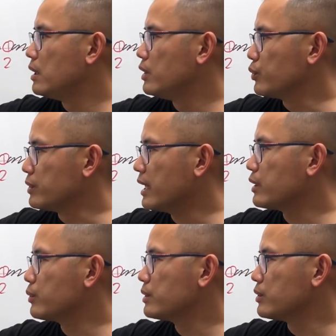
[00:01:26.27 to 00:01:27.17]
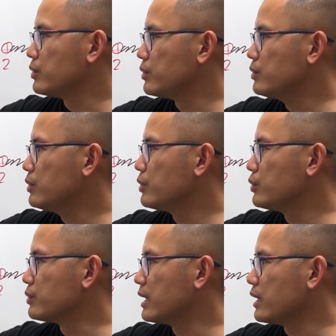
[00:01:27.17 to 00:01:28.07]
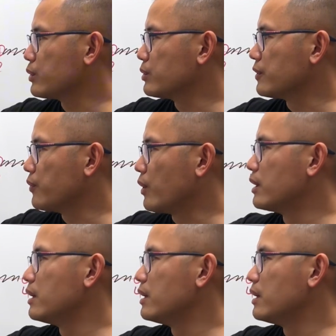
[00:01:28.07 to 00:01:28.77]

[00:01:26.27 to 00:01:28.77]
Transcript: Do not include the two, do not include the four.